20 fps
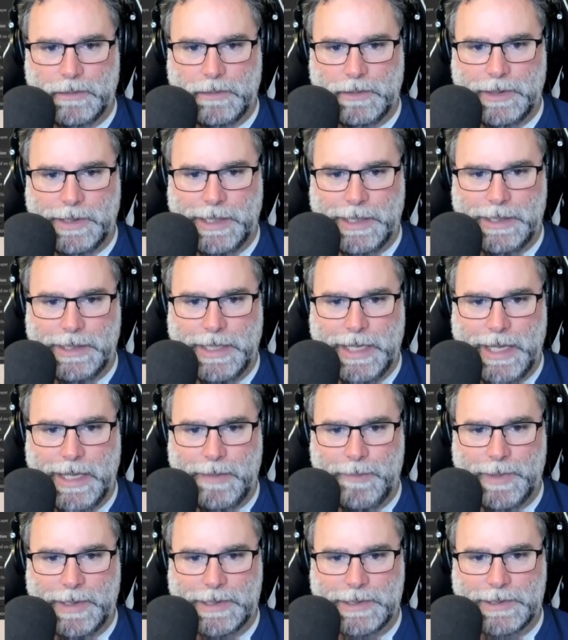Get
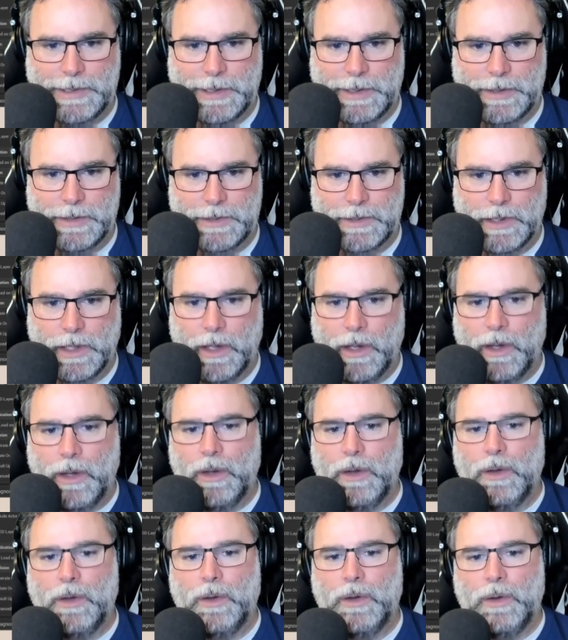game instance.
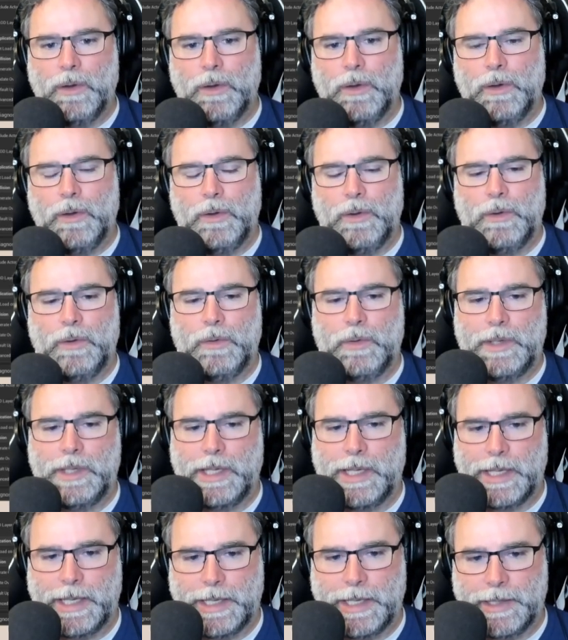
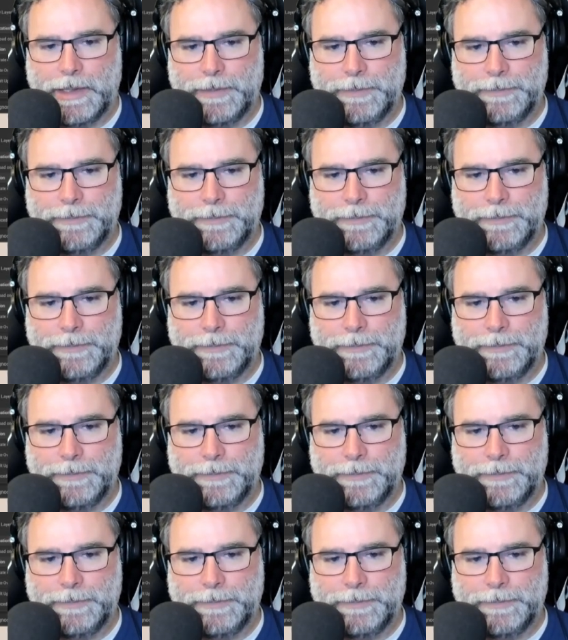Okay.